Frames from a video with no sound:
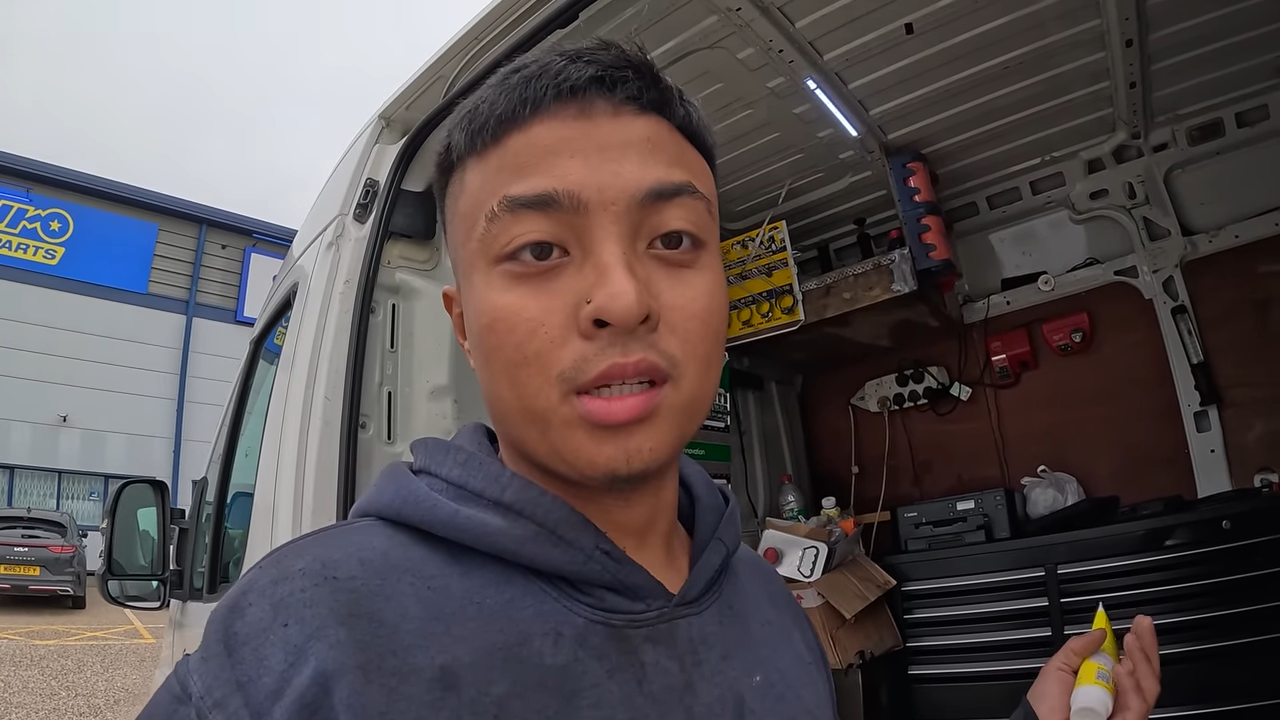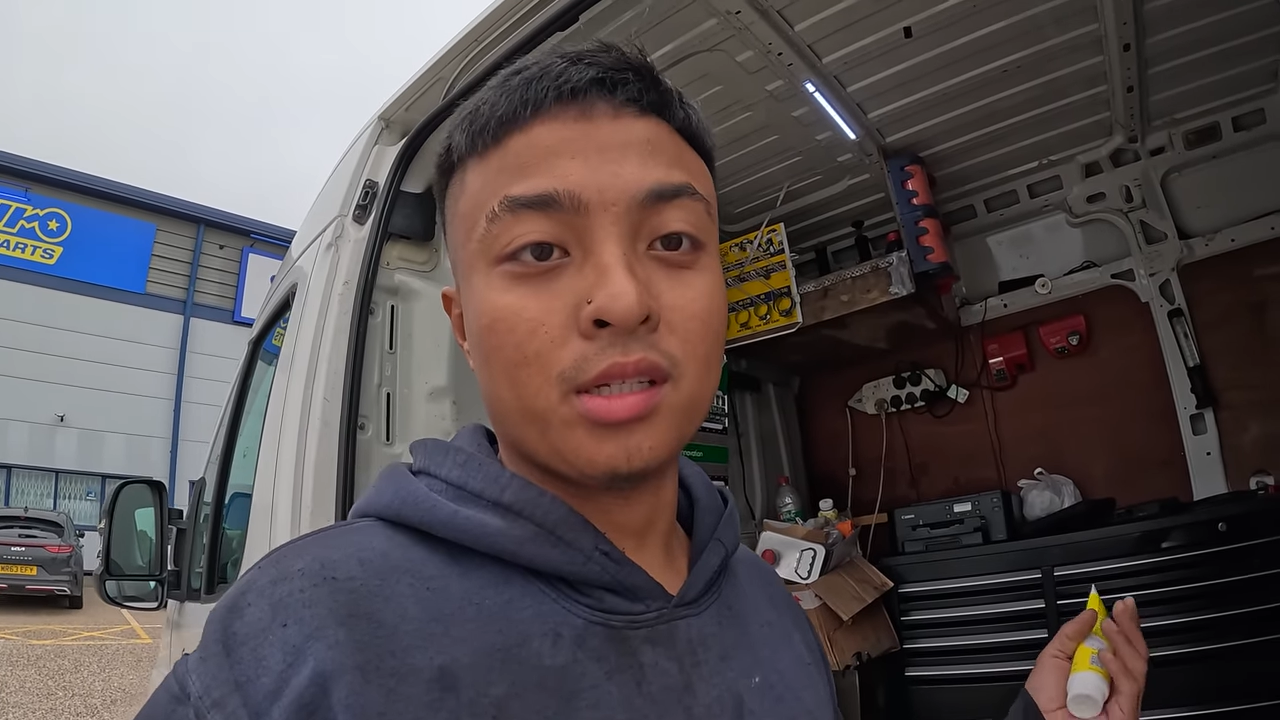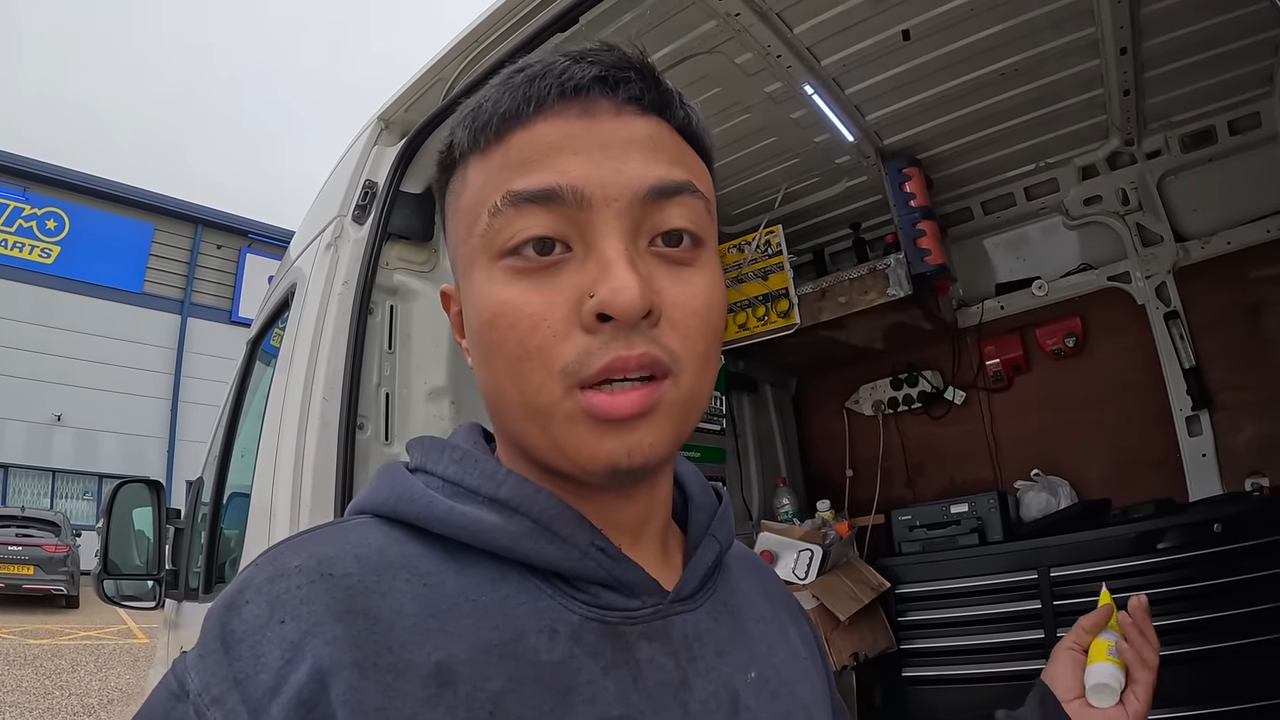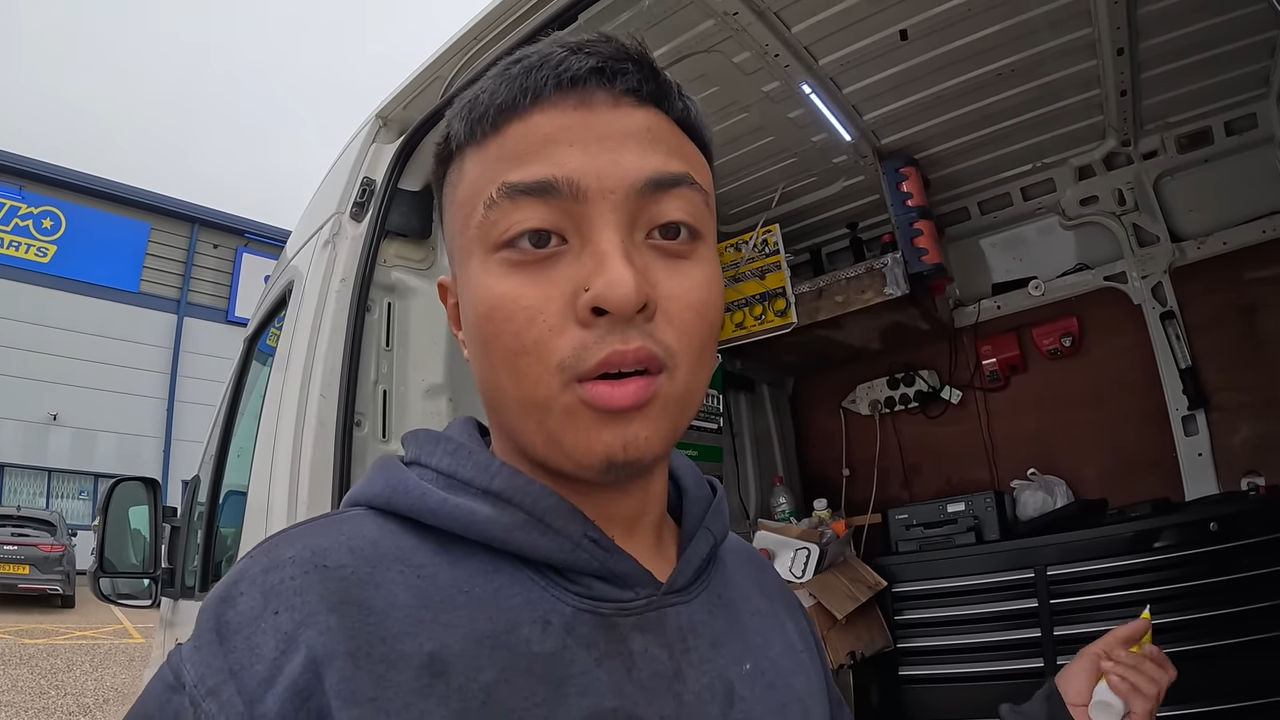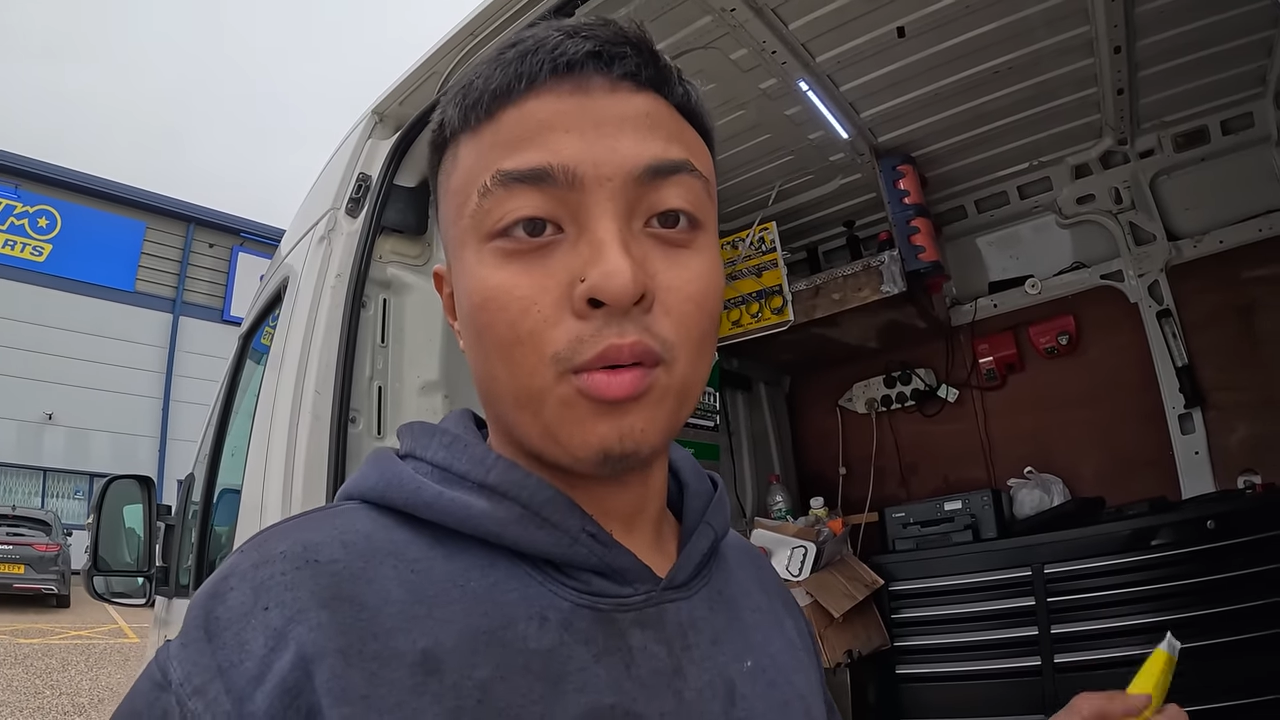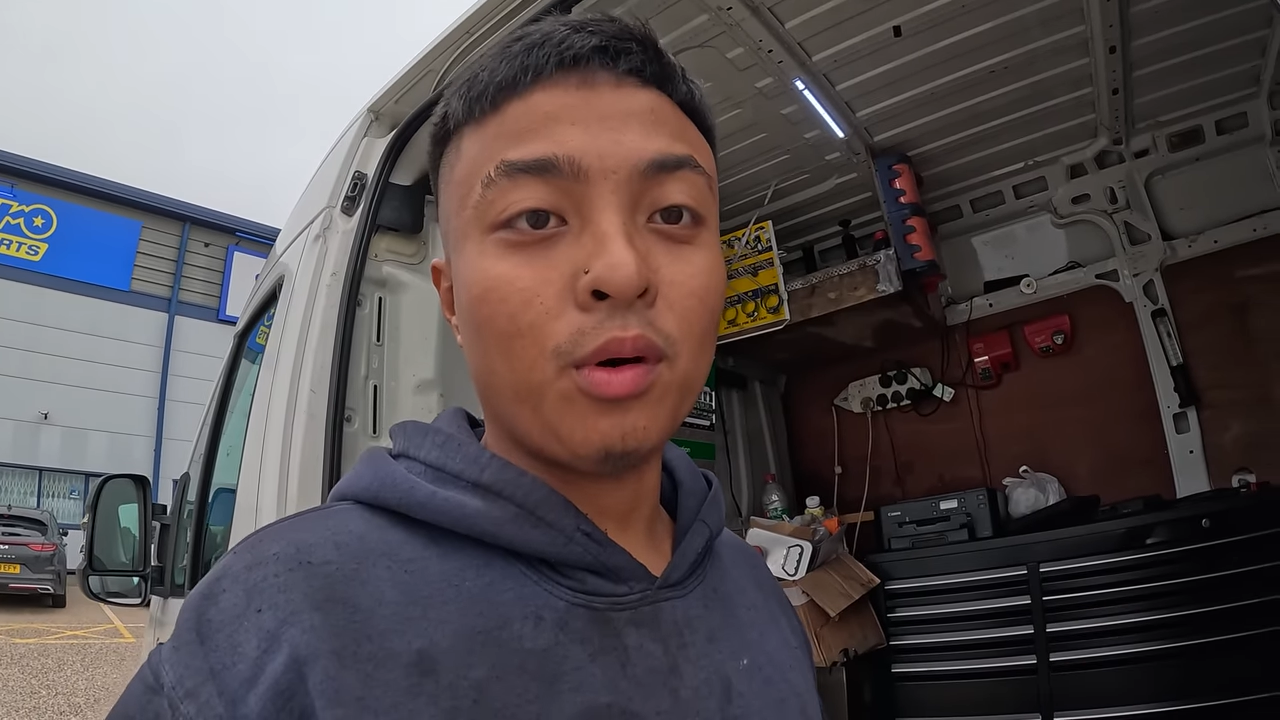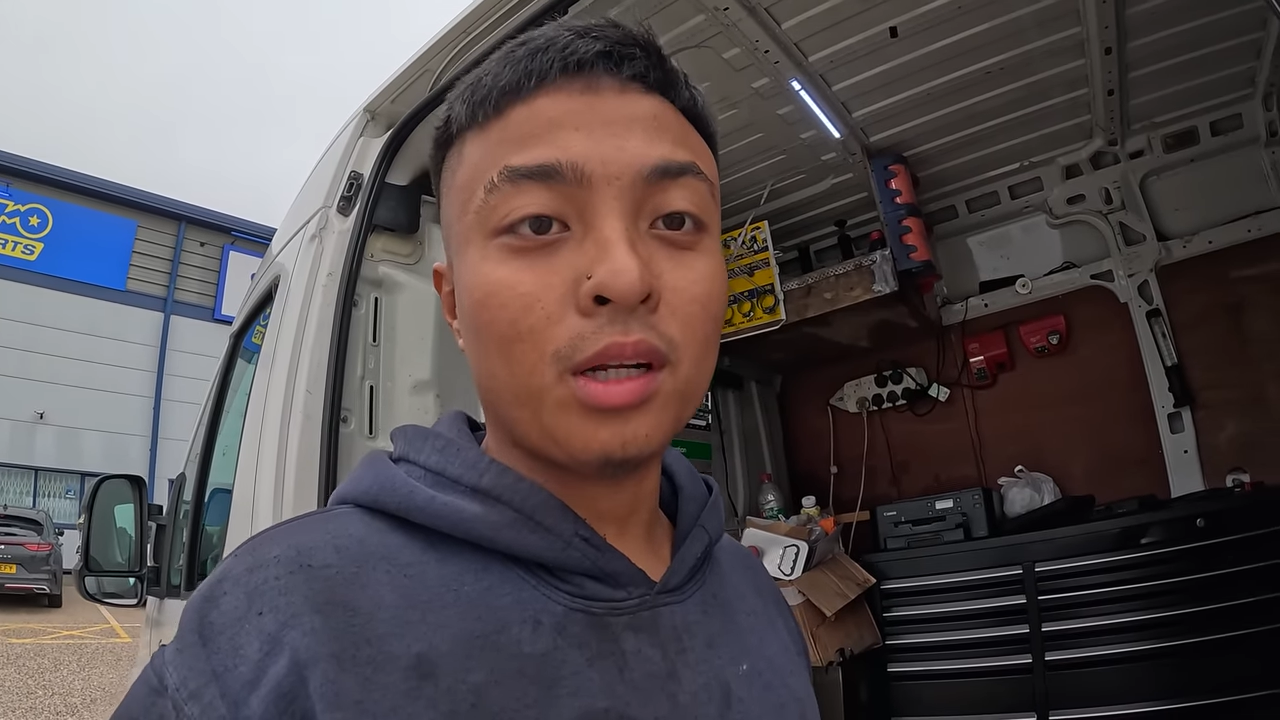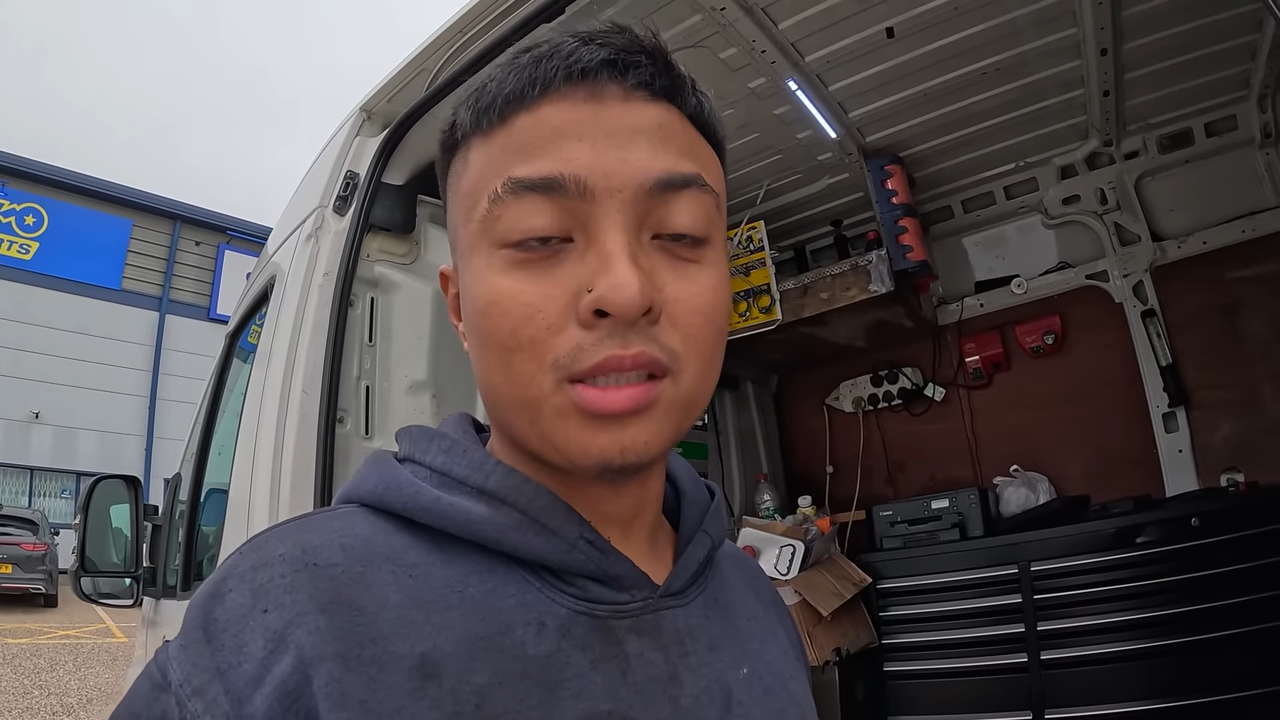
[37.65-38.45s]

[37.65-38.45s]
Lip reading: it's the only one